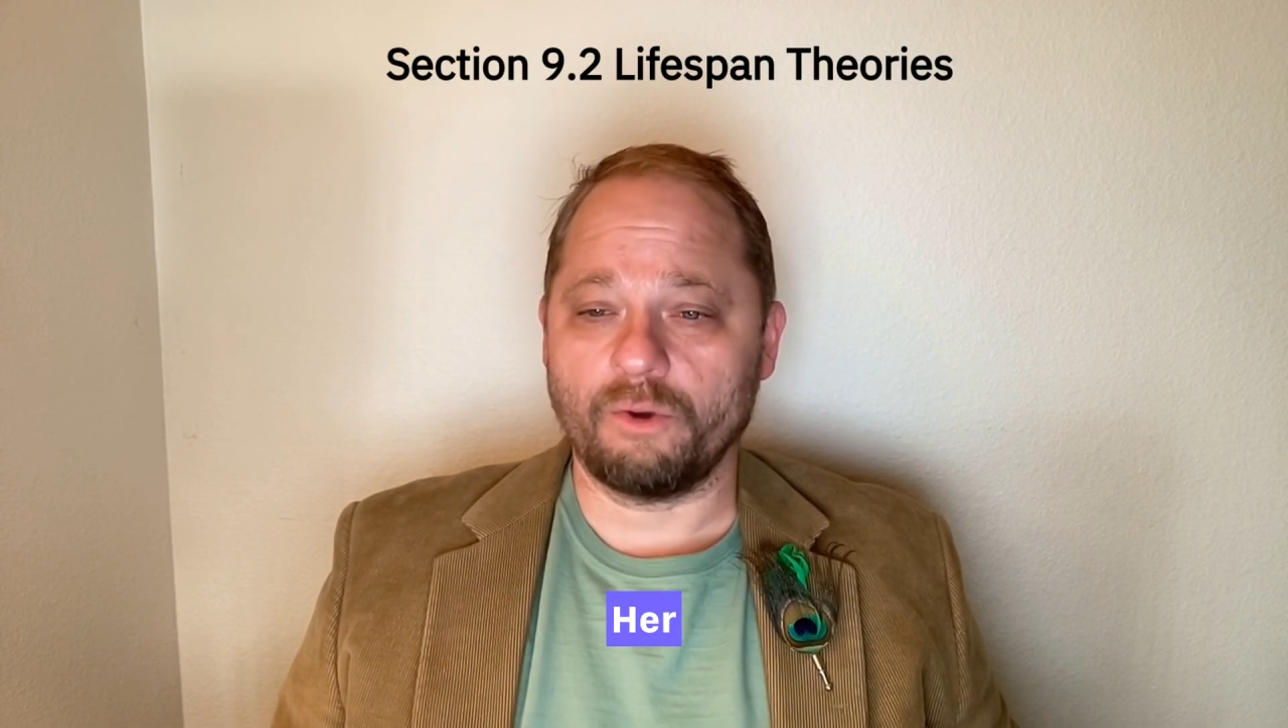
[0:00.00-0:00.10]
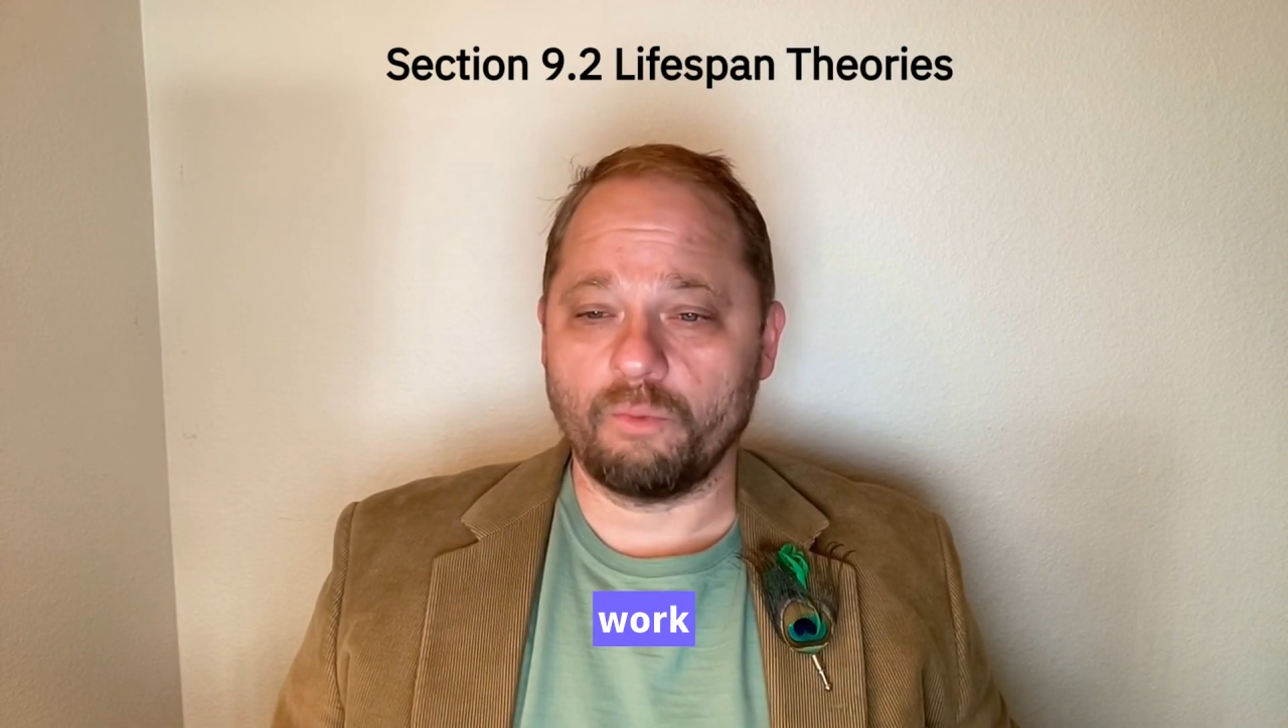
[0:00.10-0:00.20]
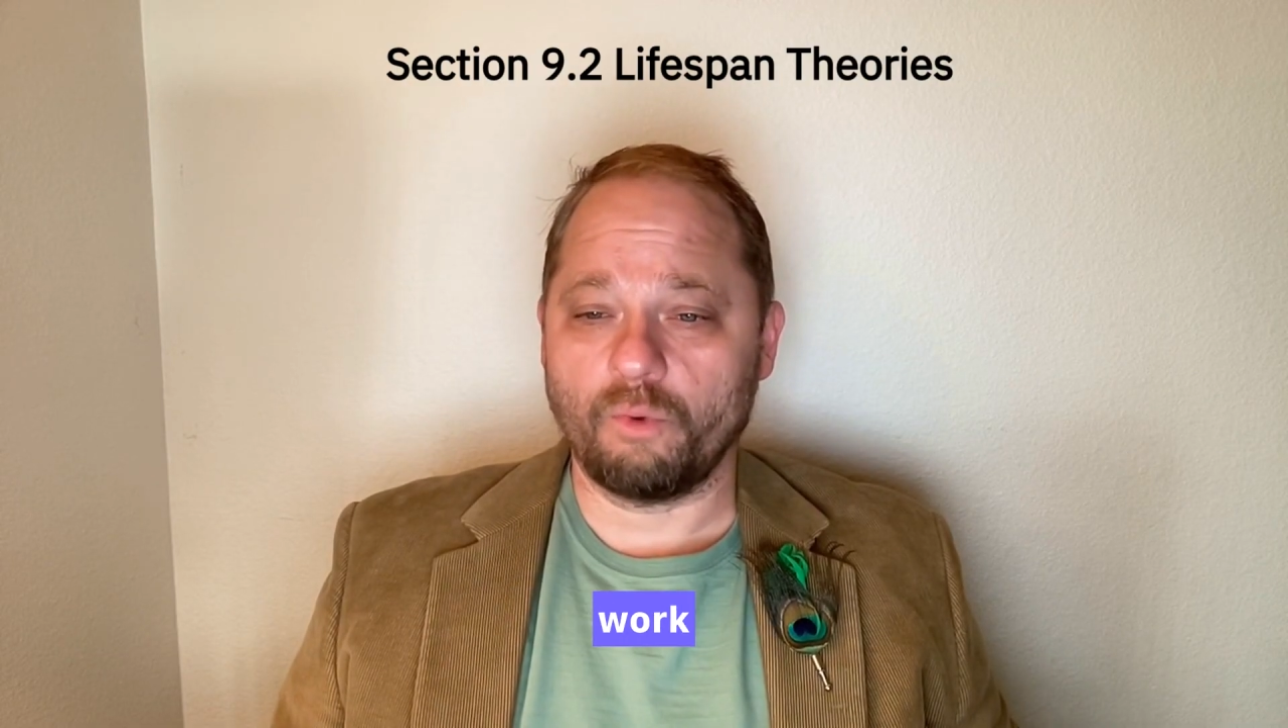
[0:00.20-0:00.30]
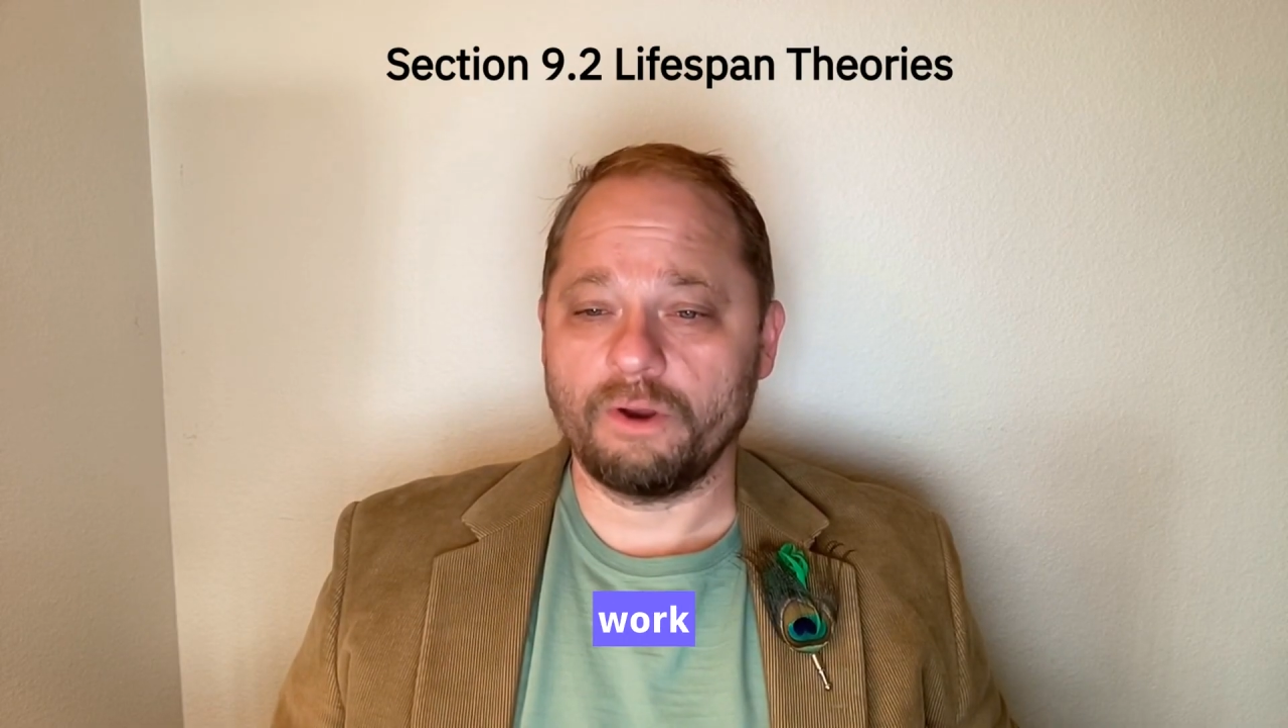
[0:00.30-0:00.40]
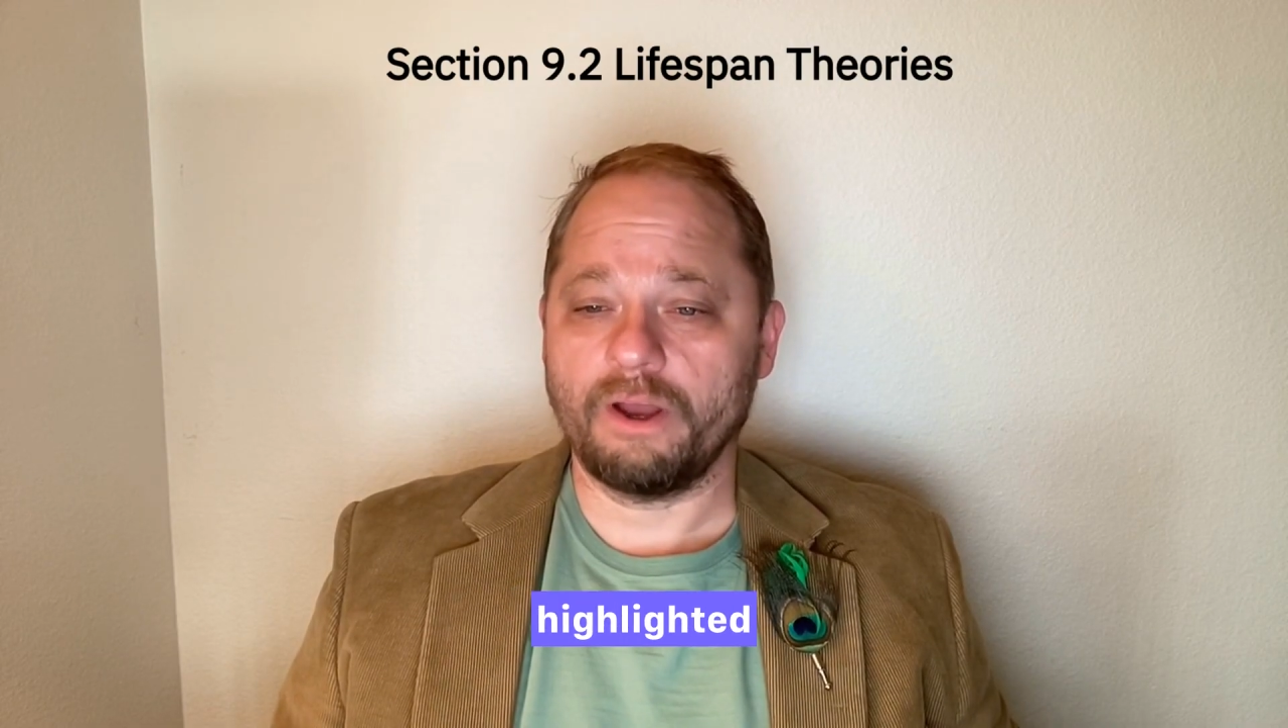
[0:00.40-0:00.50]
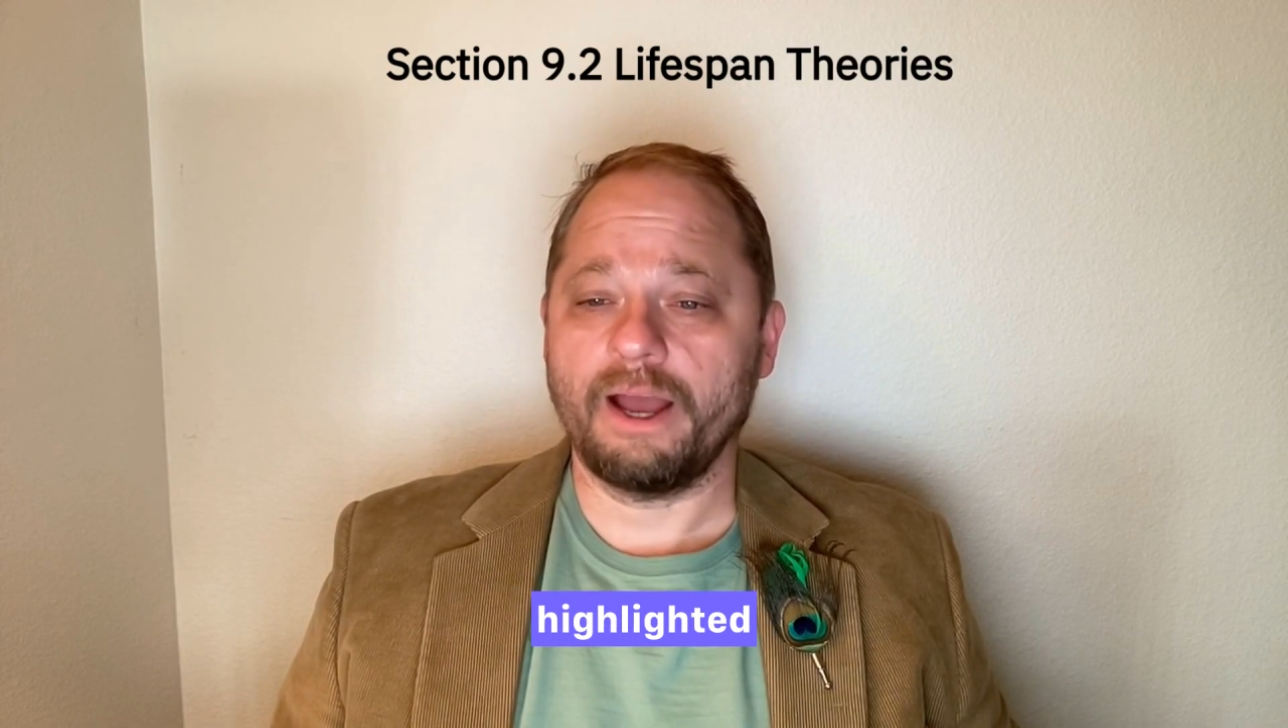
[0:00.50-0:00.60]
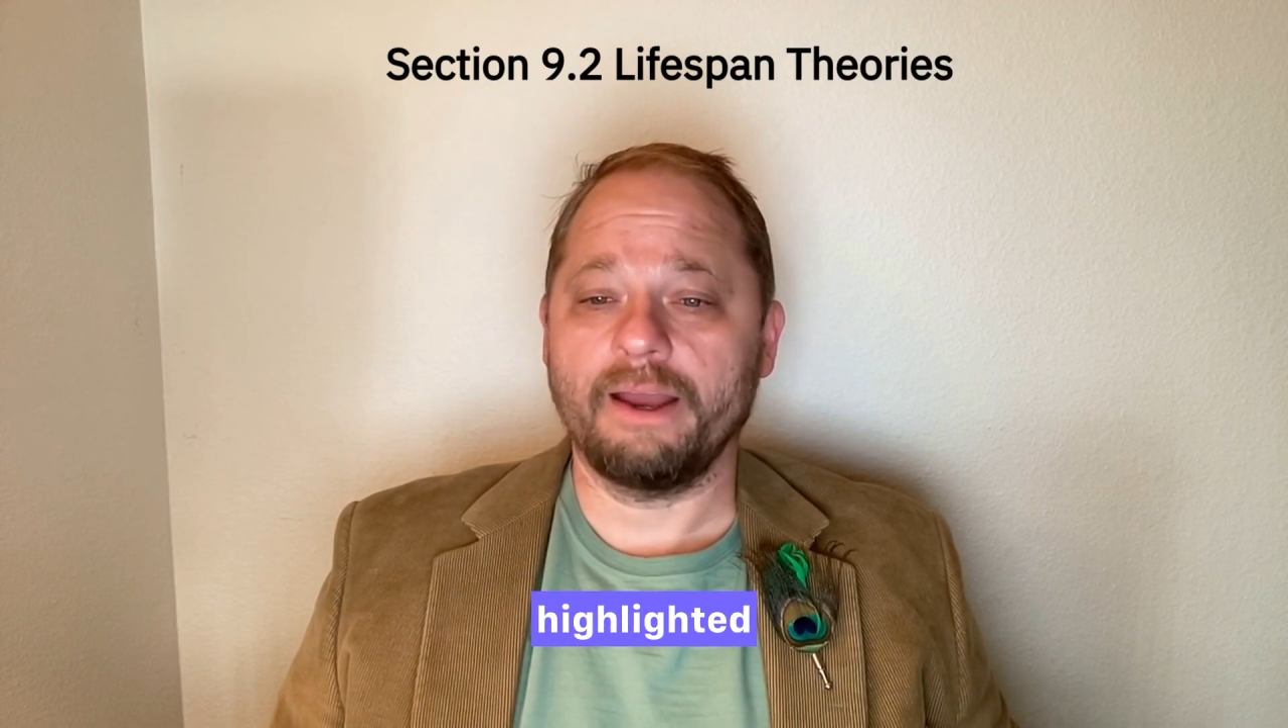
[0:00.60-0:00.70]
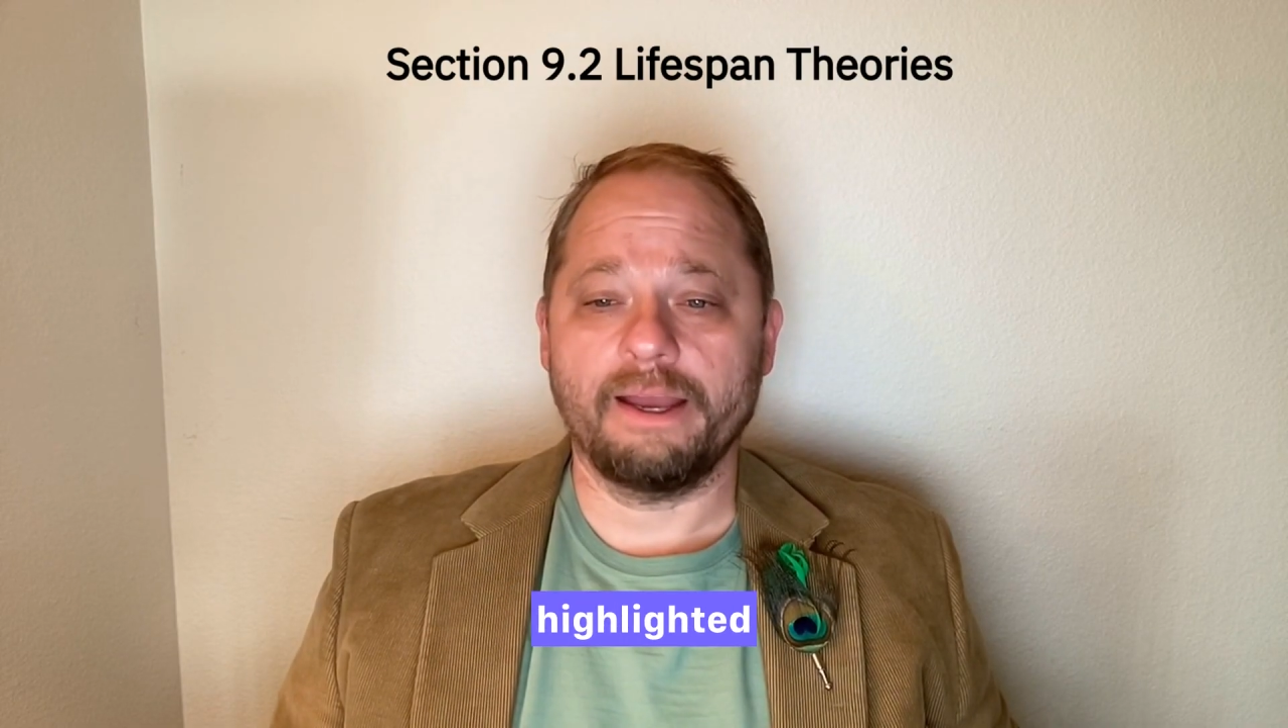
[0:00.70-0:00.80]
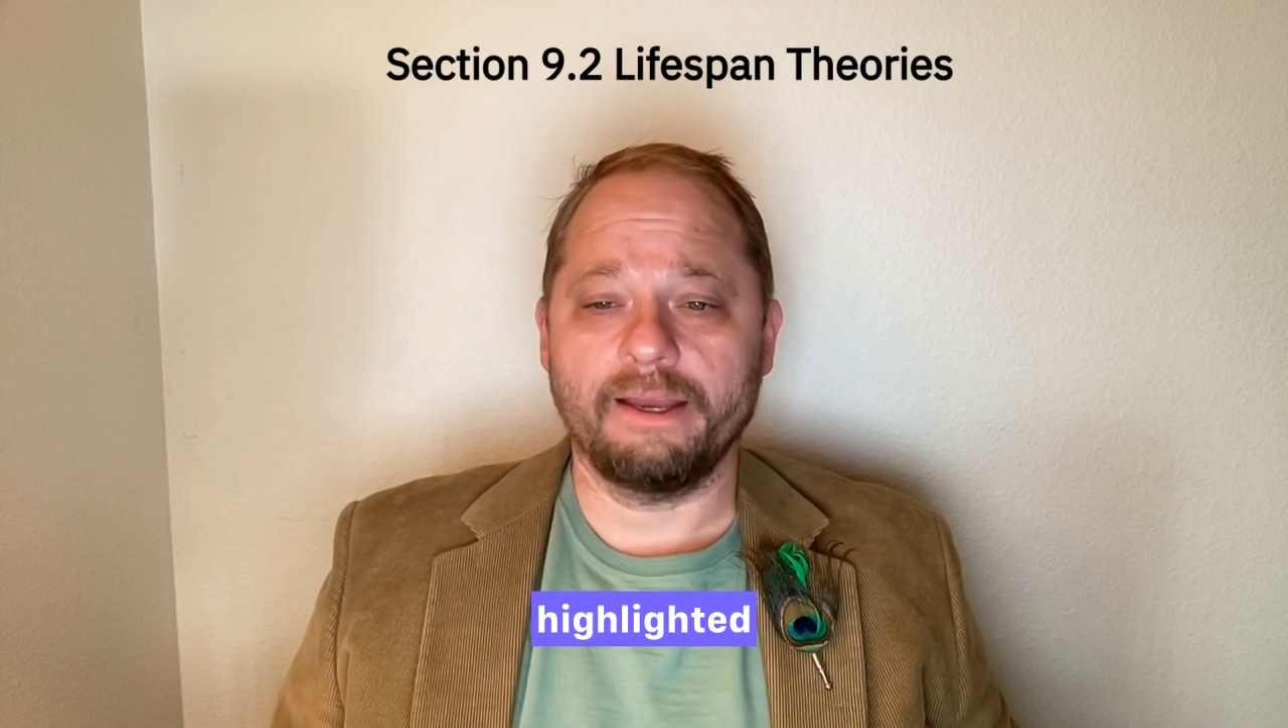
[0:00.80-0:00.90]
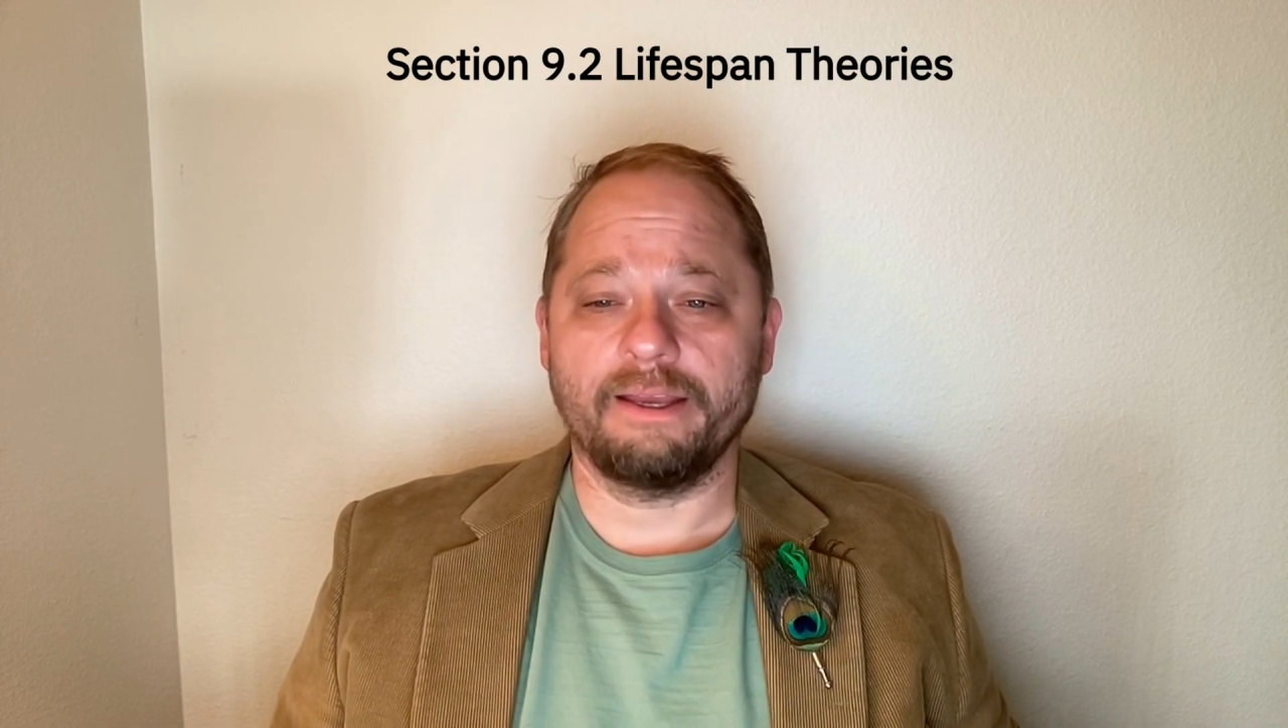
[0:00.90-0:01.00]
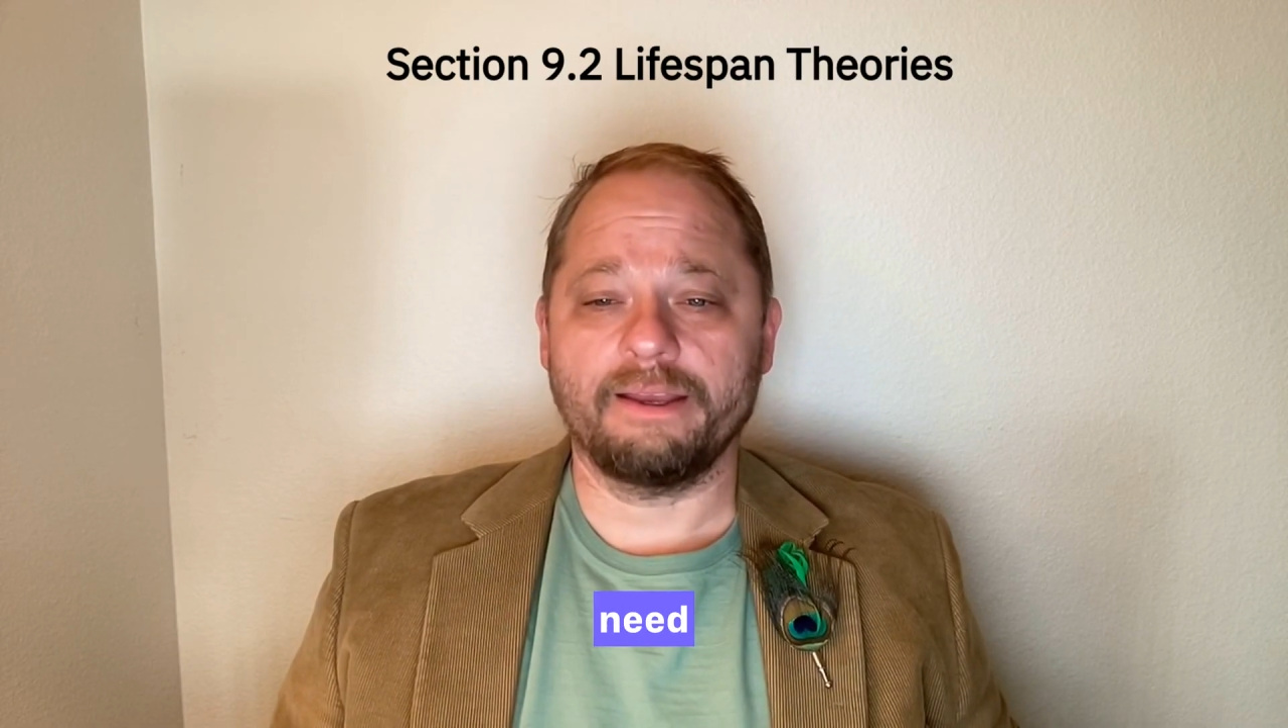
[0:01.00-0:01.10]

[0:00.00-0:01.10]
Her work highlighted the